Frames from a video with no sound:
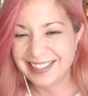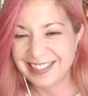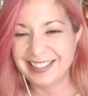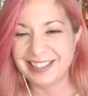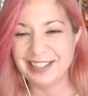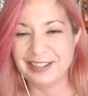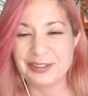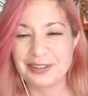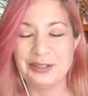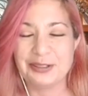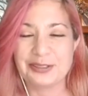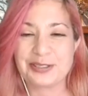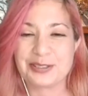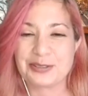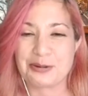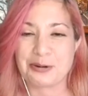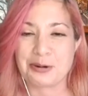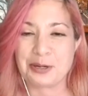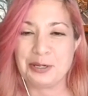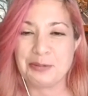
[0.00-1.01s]
You know, the whole
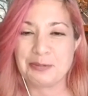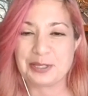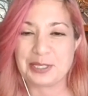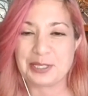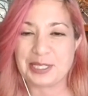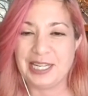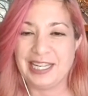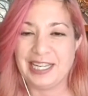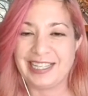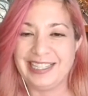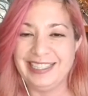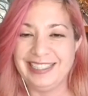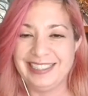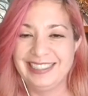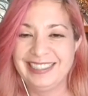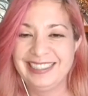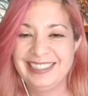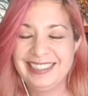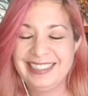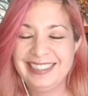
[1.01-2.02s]
story with the kite
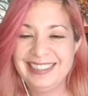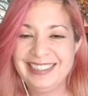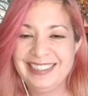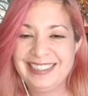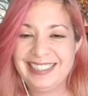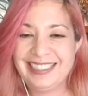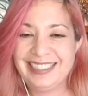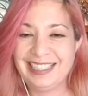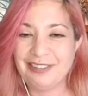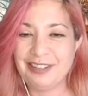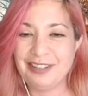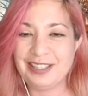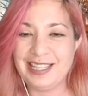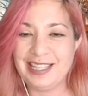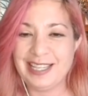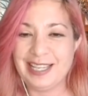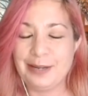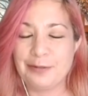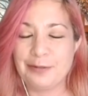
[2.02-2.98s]
and everything.